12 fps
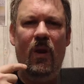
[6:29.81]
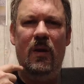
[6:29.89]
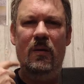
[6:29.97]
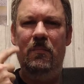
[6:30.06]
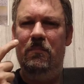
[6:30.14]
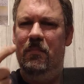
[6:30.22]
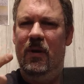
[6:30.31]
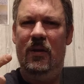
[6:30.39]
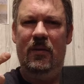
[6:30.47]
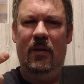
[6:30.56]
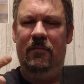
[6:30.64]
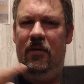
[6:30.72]
And
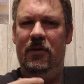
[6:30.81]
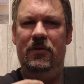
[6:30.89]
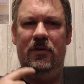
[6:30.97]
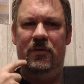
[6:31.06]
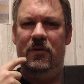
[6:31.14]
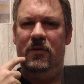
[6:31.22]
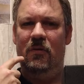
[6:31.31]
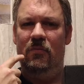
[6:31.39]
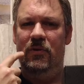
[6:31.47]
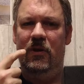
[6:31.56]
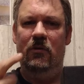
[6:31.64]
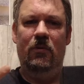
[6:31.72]
that finish is just
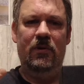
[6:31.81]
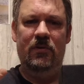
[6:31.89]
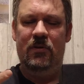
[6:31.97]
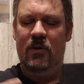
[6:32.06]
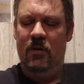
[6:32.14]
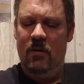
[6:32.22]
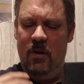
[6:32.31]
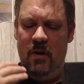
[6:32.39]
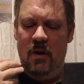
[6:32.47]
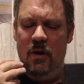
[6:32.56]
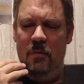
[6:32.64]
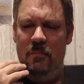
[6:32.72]
continuing just now.
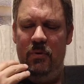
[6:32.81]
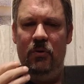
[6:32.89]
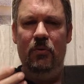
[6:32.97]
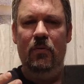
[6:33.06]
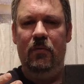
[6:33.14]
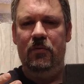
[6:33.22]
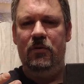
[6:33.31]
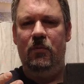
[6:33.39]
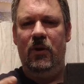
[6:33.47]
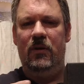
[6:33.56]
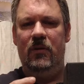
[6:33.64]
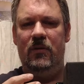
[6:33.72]
Beautiful
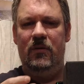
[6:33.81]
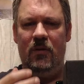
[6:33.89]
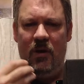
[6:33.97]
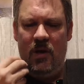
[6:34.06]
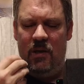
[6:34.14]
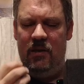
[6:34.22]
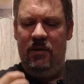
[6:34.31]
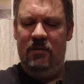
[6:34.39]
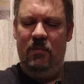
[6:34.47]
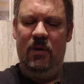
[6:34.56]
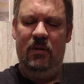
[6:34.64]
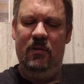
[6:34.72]
sweetness, honey
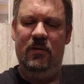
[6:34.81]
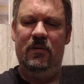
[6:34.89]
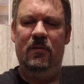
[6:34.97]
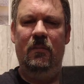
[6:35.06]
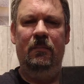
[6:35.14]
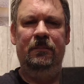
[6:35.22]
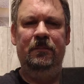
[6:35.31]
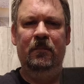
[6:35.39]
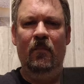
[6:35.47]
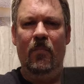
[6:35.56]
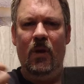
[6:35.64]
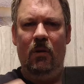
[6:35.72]
sweetness,
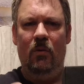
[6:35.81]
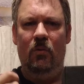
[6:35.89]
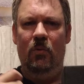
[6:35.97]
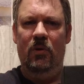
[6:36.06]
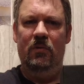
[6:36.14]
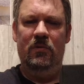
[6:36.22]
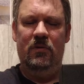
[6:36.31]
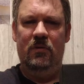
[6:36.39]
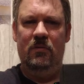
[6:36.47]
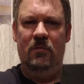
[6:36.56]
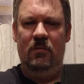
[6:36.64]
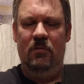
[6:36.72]
along with
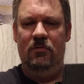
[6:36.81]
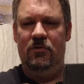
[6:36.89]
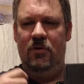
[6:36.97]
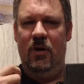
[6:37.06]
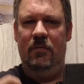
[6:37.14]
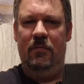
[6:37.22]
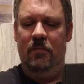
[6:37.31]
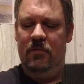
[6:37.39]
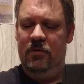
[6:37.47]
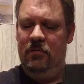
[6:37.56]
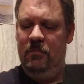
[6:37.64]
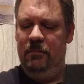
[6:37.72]
those dried
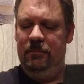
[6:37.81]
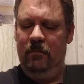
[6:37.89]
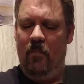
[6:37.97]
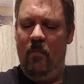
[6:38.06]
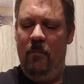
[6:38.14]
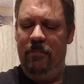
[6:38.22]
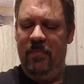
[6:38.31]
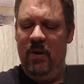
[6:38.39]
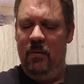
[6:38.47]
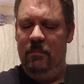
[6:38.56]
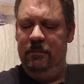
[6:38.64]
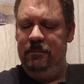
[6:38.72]
fruits.
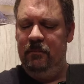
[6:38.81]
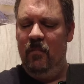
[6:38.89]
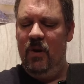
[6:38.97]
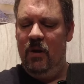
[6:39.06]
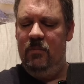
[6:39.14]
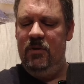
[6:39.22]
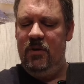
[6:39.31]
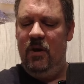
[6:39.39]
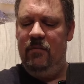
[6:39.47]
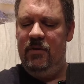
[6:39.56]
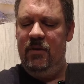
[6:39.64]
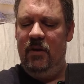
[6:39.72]
I'm just going
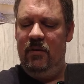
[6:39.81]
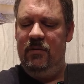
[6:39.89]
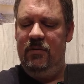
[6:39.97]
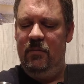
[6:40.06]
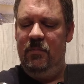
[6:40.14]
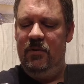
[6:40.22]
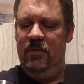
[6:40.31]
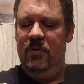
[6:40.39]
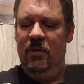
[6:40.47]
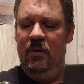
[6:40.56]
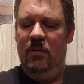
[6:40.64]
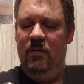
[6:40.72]
to have a second sip and
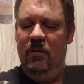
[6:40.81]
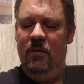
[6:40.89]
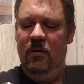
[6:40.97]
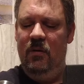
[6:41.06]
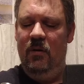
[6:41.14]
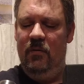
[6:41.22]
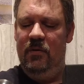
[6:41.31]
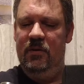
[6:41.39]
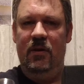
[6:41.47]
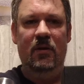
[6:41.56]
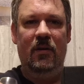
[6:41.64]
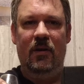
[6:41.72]
see if
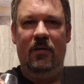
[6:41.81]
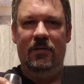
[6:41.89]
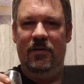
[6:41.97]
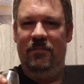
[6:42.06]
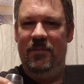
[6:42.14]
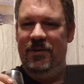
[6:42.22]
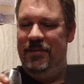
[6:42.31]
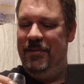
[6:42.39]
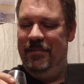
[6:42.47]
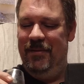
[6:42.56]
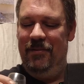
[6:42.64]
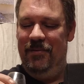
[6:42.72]
there's anything else I've missed.
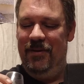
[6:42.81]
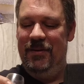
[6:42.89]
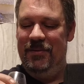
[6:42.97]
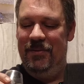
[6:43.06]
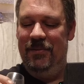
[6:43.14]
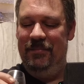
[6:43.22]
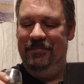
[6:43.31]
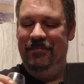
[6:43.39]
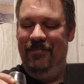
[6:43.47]
I don't think so.